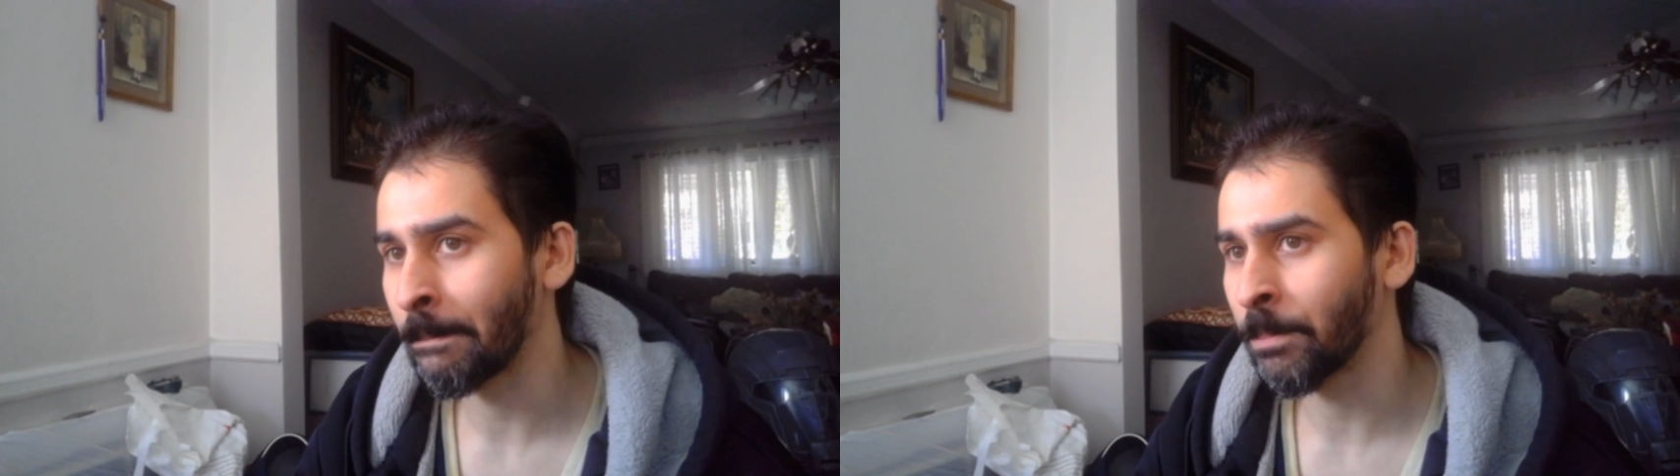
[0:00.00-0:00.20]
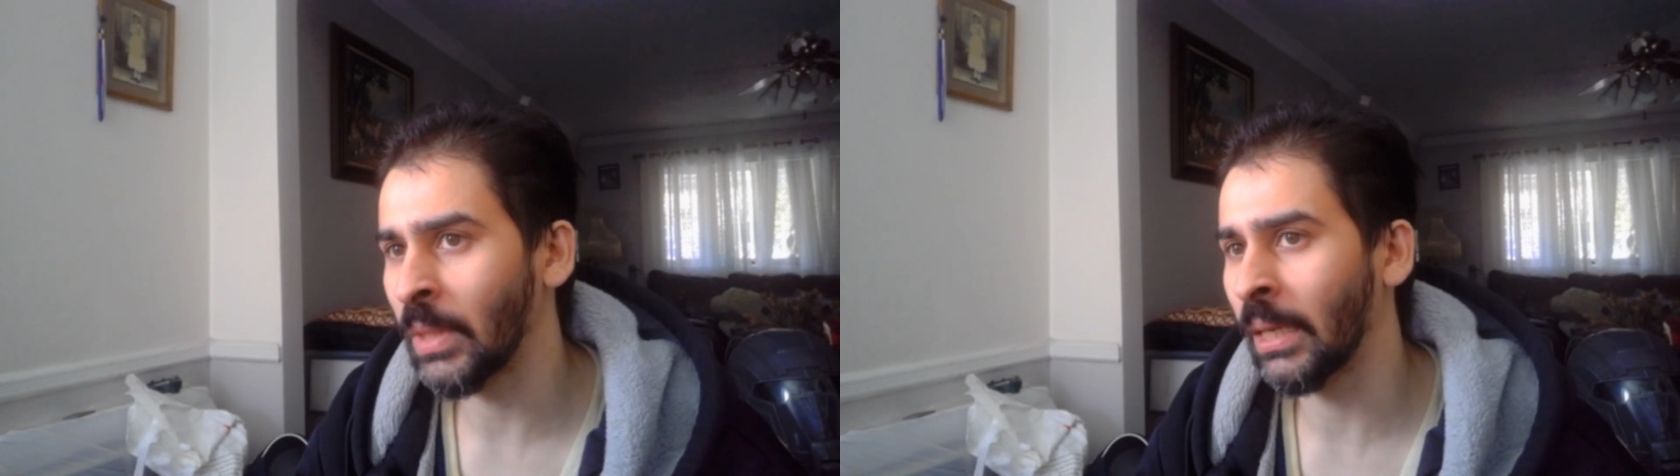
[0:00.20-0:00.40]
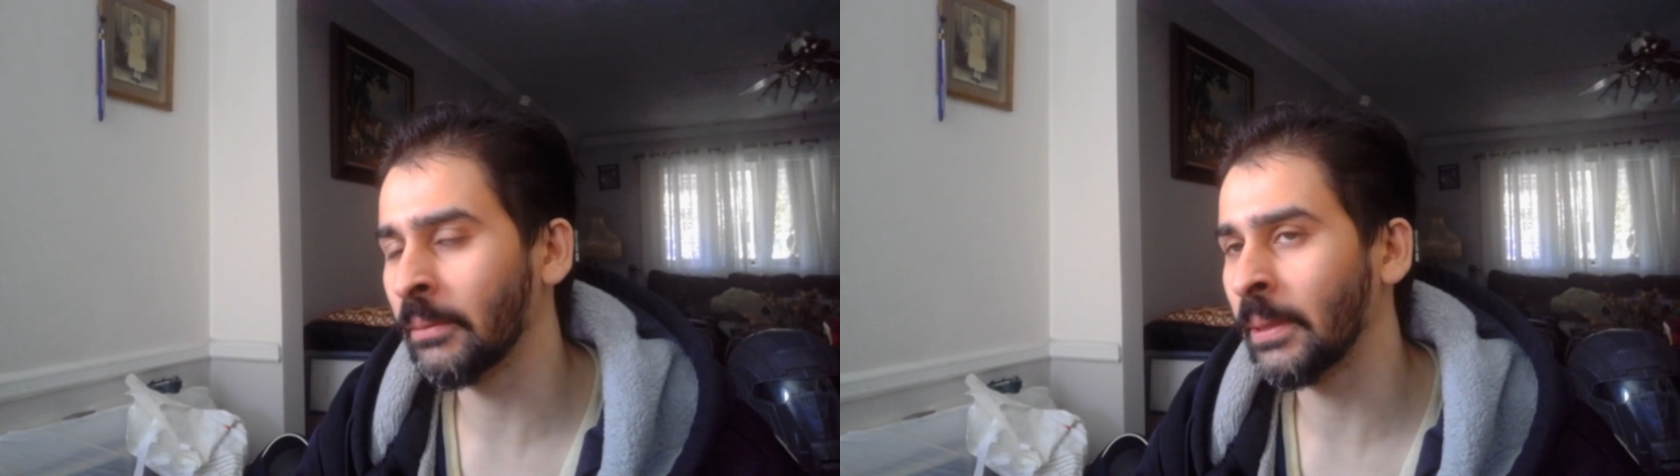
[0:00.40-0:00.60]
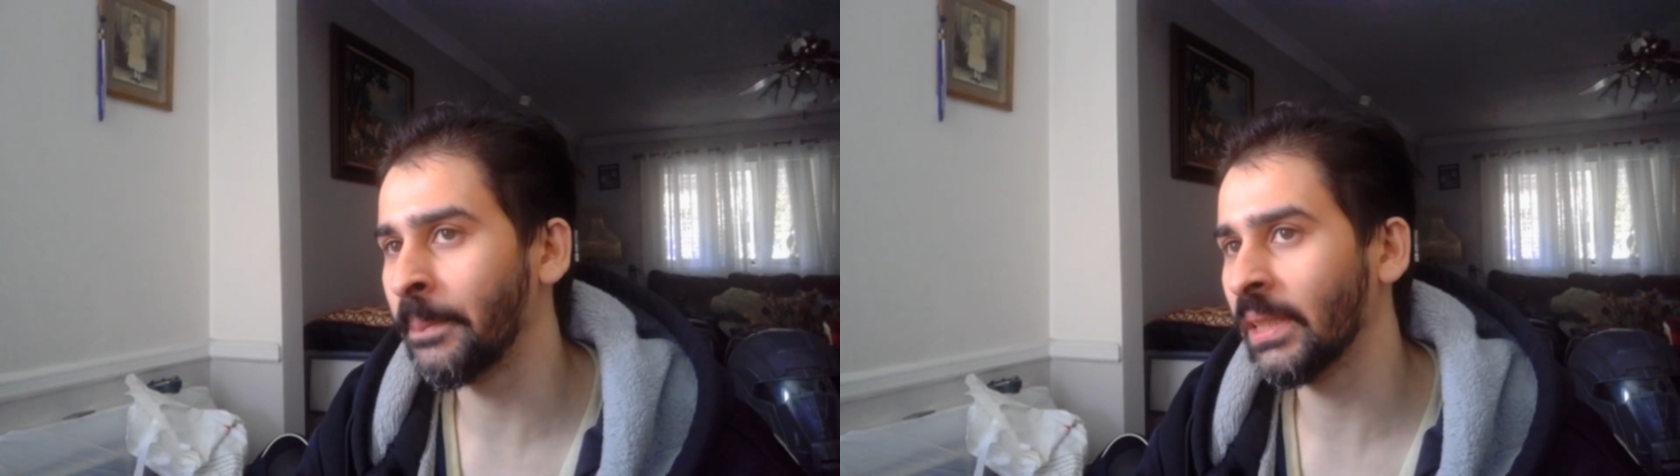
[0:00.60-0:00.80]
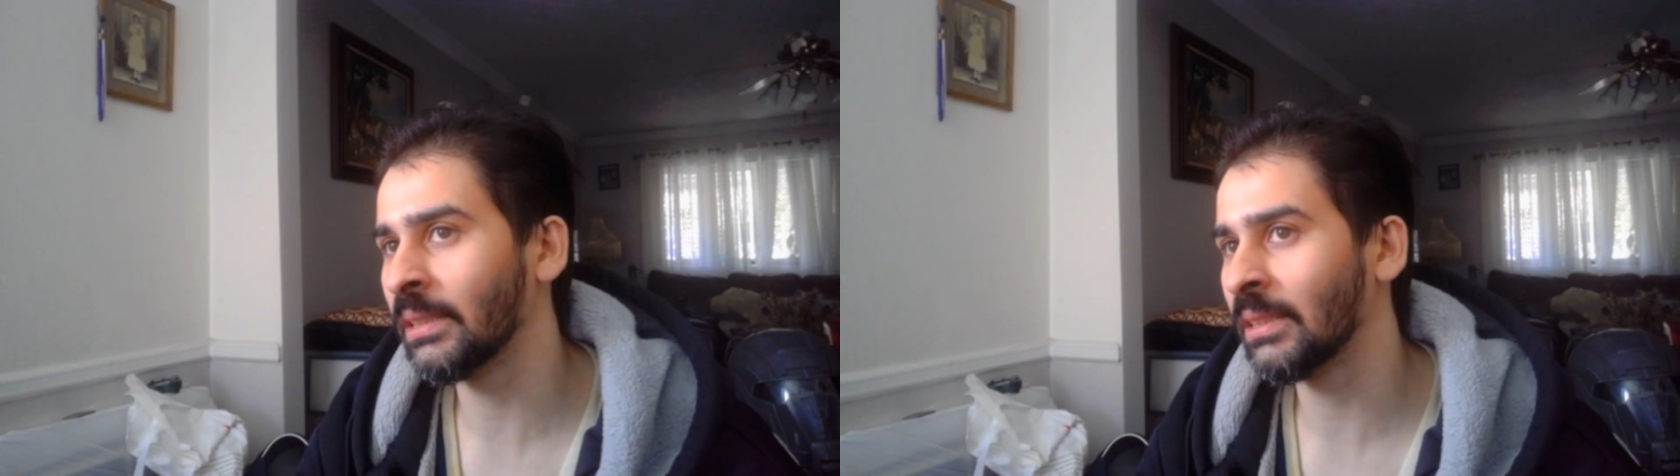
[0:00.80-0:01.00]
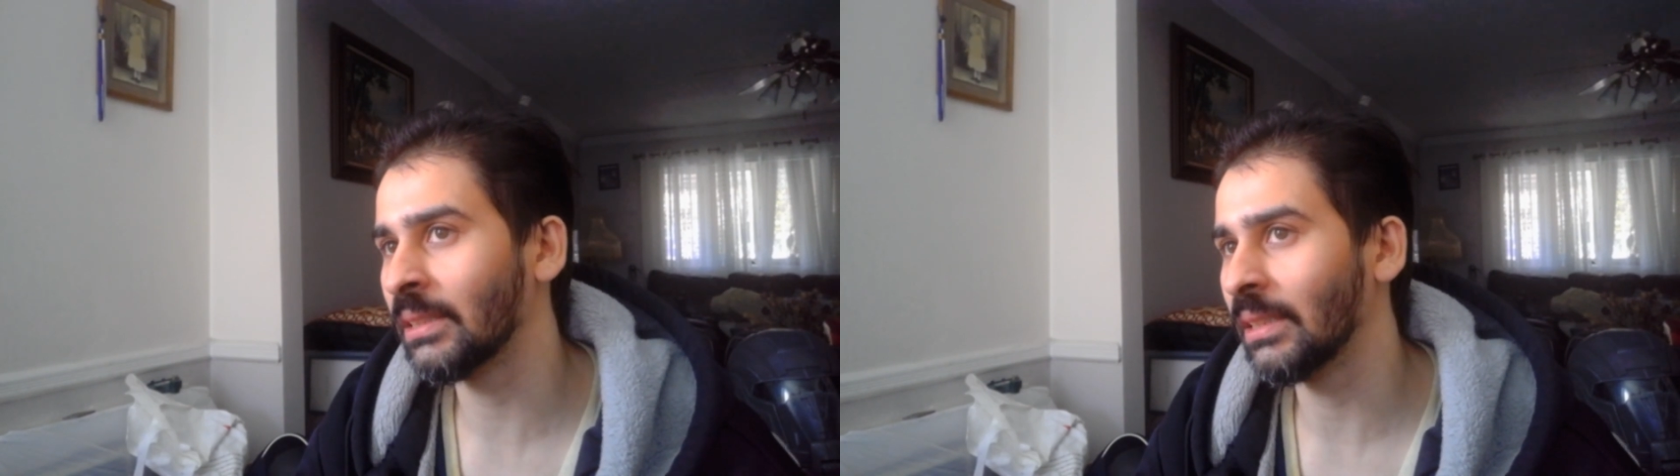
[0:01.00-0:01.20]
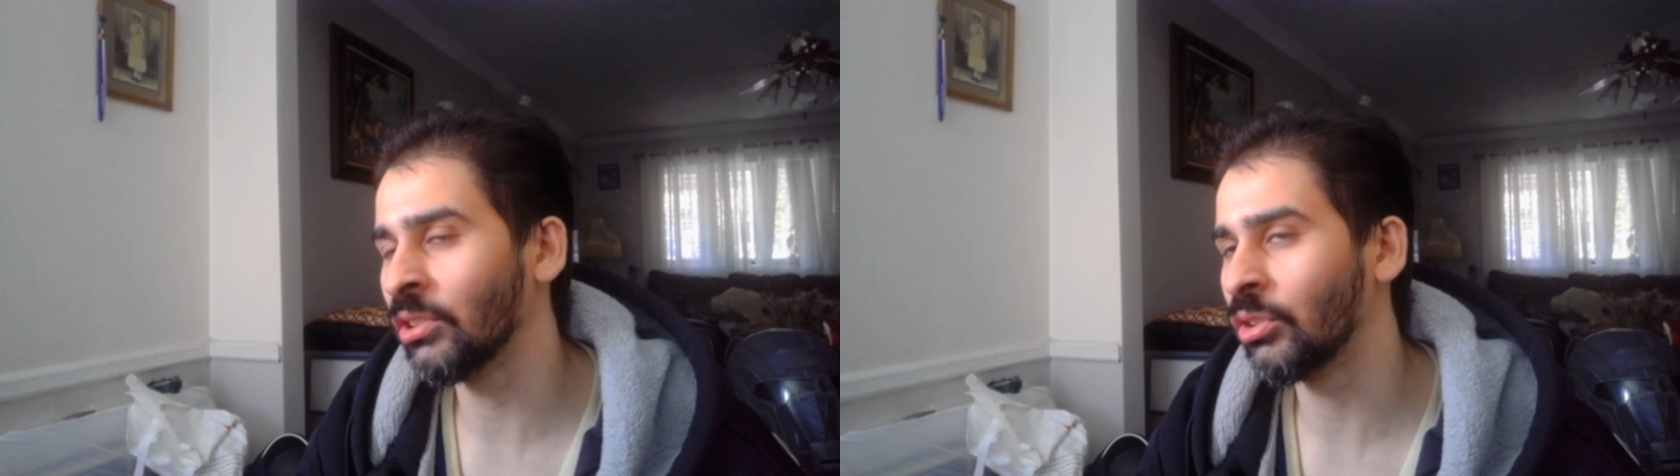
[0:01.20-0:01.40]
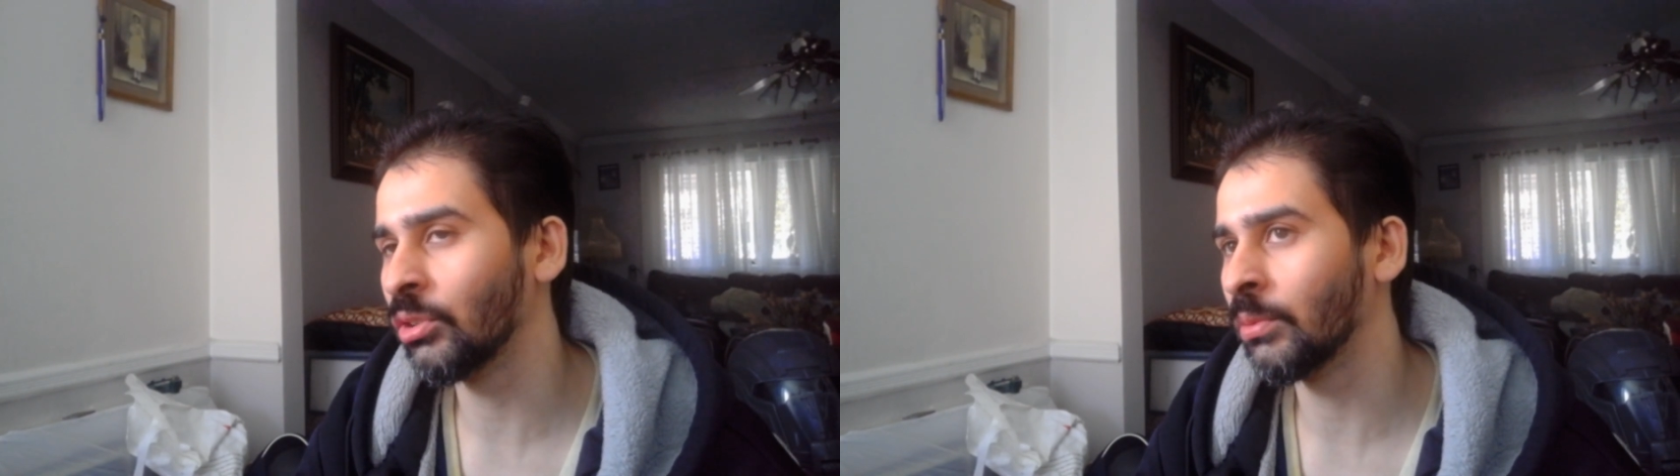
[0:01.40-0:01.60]
Now, the biggest
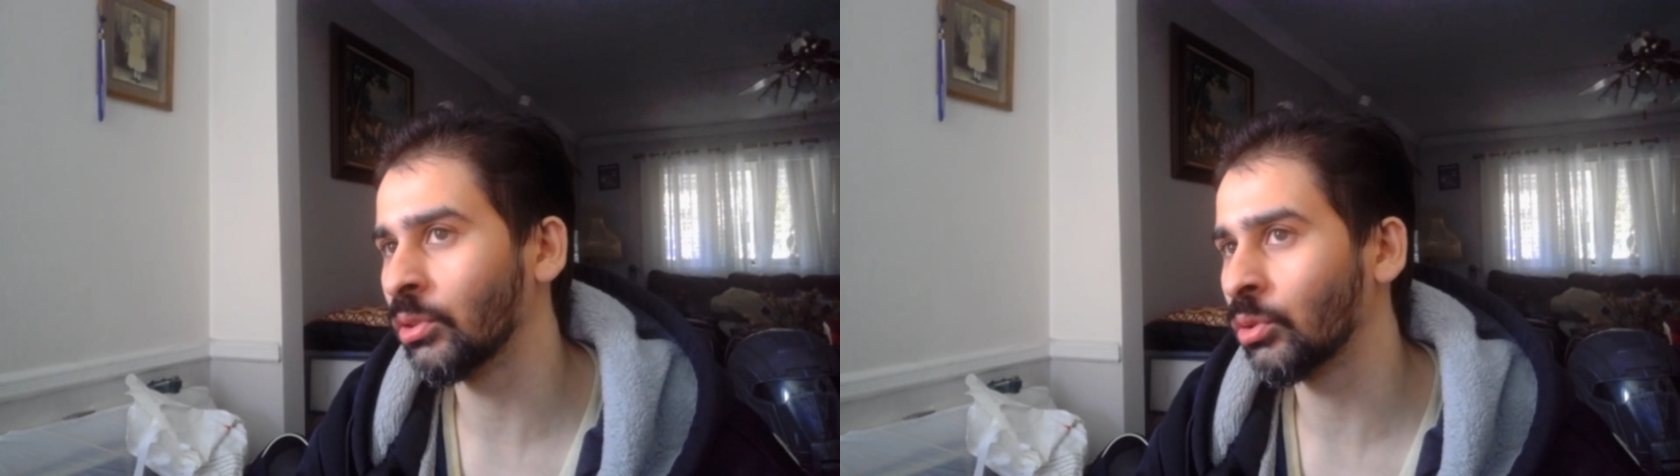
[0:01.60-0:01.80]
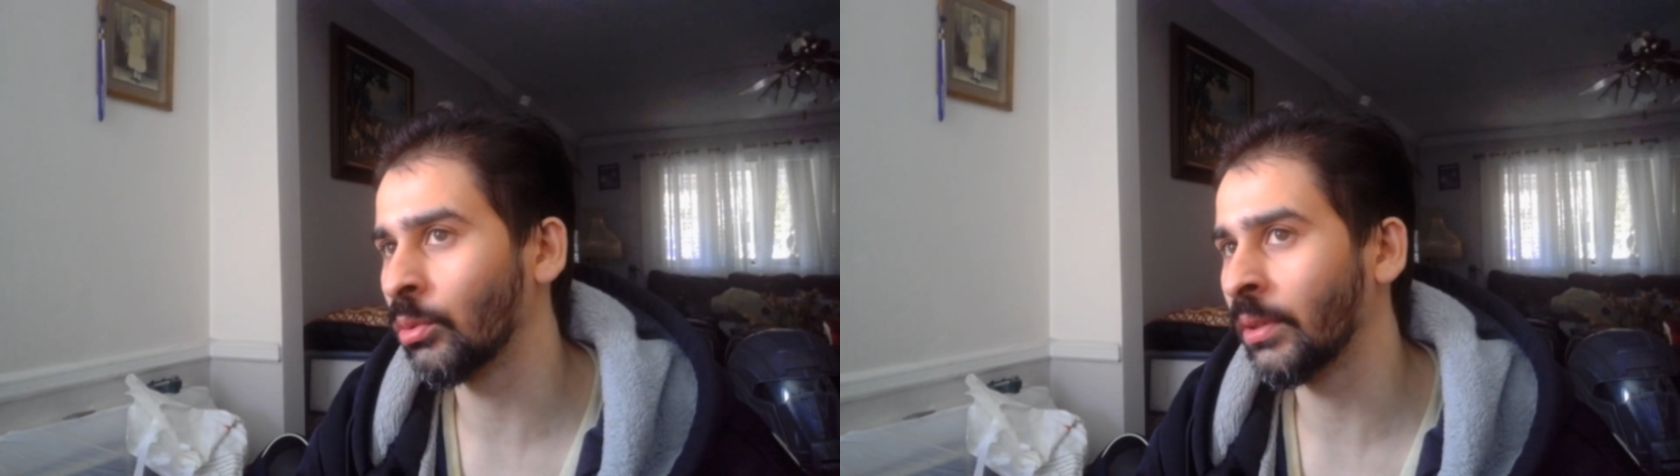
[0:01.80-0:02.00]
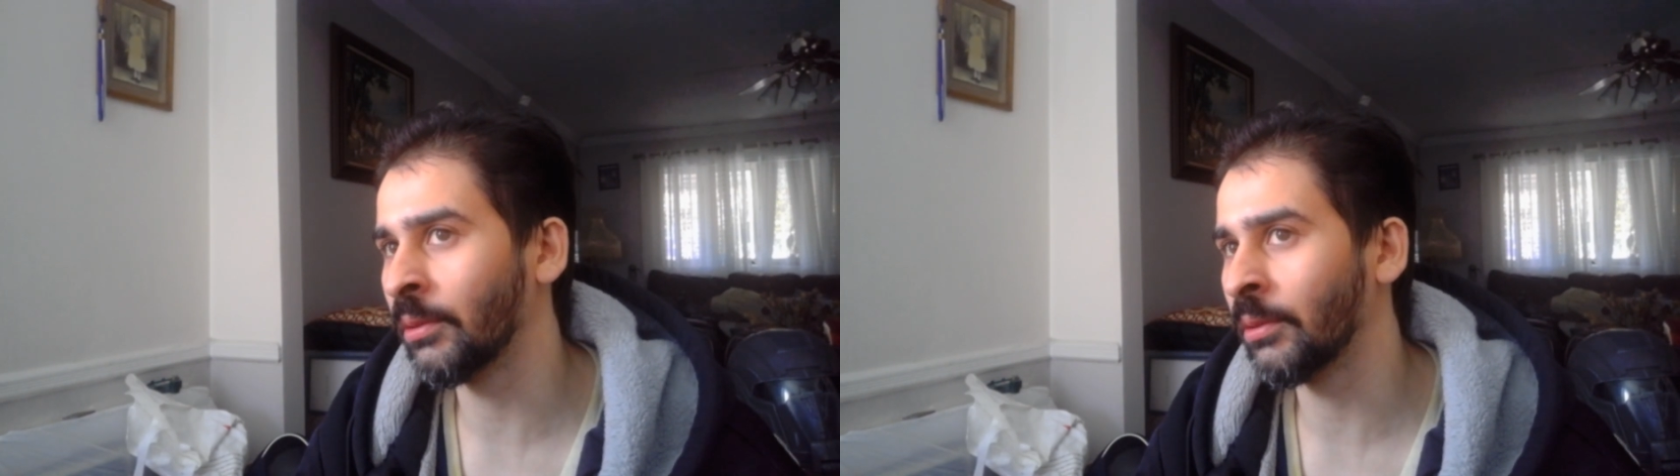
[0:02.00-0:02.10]
issue with the story,